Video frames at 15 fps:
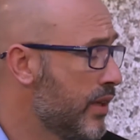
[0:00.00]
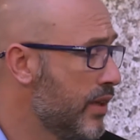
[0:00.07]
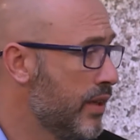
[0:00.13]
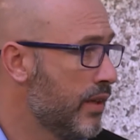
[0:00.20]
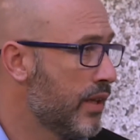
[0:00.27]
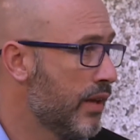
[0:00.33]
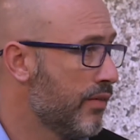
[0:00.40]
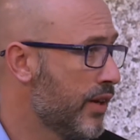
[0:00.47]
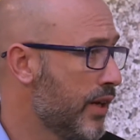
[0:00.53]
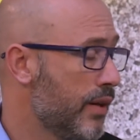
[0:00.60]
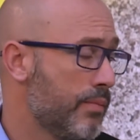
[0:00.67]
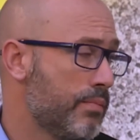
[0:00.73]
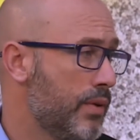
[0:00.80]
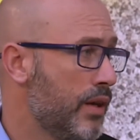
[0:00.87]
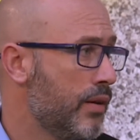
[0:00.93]
it can
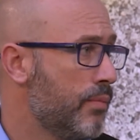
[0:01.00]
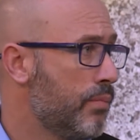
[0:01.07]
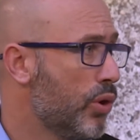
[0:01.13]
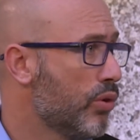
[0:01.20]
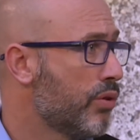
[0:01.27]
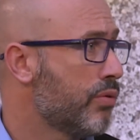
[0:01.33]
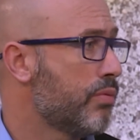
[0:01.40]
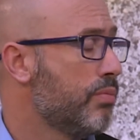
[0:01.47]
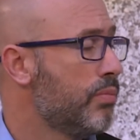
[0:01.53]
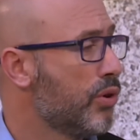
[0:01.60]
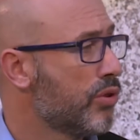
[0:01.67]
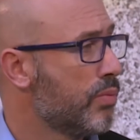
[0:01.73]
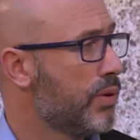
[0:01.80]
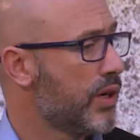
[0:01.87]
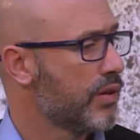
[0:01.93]
help
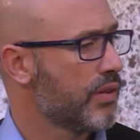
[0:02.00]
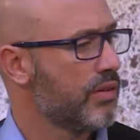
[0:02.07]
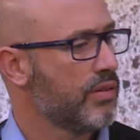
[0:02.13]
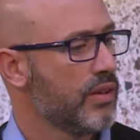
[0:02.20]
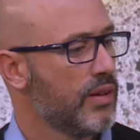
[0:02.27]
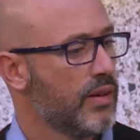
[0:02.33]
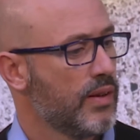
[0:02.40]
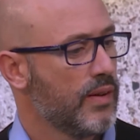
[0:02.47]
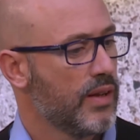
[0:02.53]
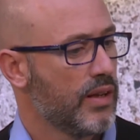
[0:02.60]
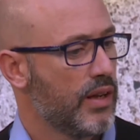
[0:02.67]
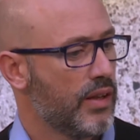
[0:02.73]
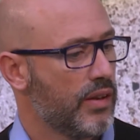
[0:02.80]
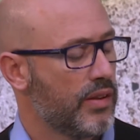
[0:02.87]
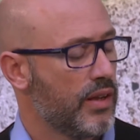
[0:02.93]
both parts.
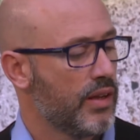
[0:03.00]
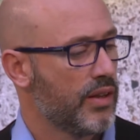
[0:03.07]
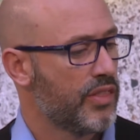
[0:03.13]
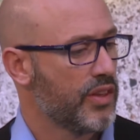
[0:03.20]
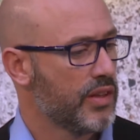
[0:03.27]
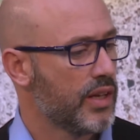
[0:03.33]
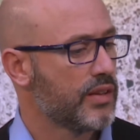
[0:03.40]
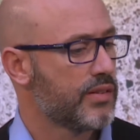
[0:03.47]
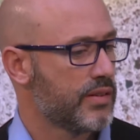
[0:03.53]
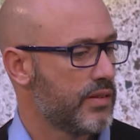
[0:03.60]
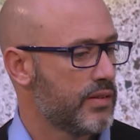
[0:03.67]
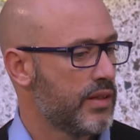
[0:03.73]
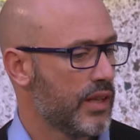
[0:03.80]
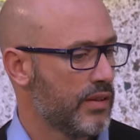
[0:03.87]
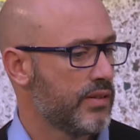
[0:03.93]
And I think that's
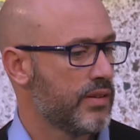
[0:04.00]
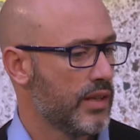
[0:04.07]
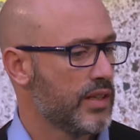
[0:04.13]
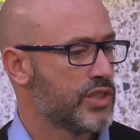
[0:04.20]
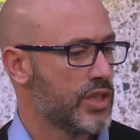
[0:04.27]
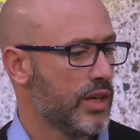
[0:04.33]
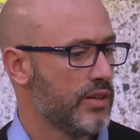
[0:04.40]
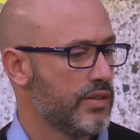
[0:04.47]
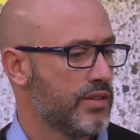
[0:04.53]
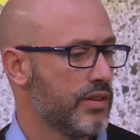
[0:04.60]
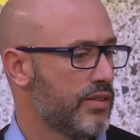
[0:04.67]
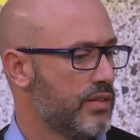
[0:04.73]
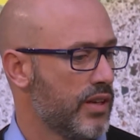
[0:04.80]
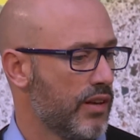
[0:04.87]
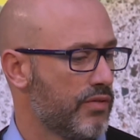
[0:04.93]
a challenge
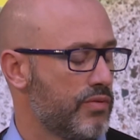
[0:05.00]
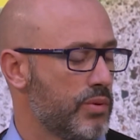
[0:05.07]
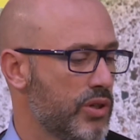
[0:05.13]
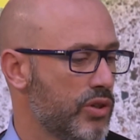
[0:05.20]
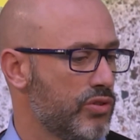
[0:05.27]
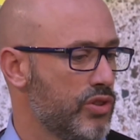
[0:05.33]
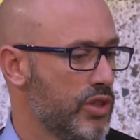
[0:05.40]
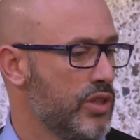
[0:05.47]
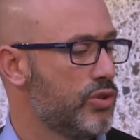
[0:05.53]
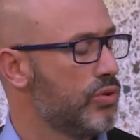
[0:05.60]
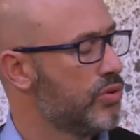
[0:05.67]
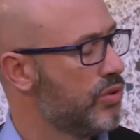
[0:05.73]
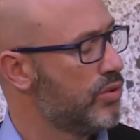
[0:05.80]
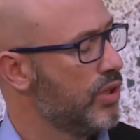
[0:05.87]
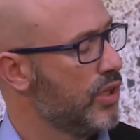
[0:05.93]
itself, because you need to